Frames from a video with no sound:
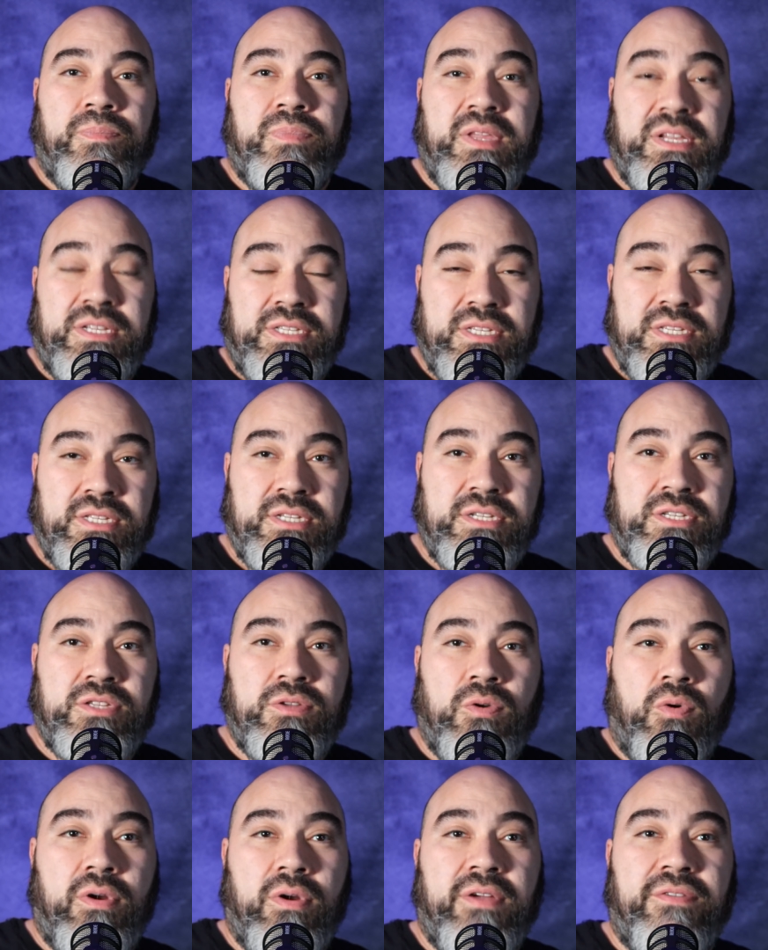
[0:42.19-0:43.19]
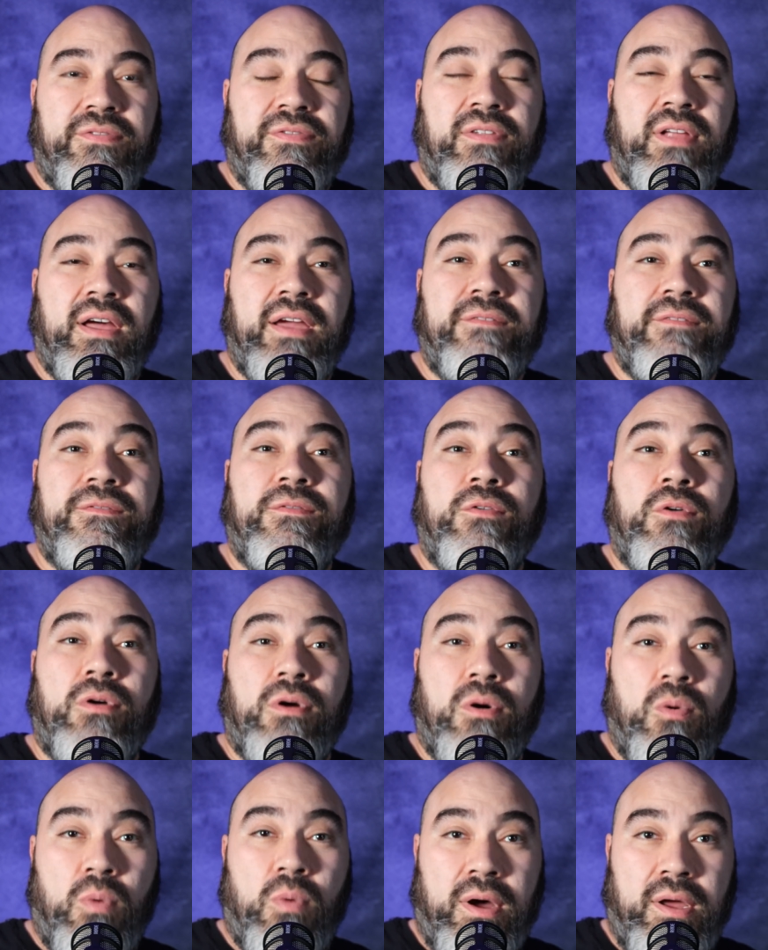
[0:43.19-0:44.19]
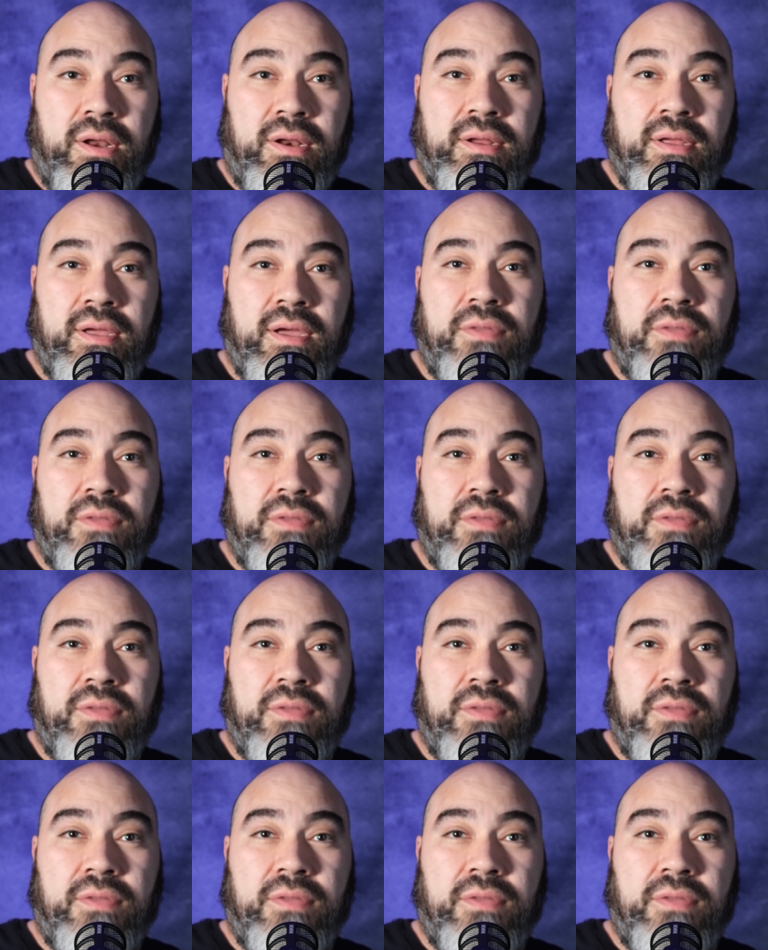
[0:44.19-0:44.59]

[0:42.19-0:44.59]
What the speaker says: This is the story of Flight 401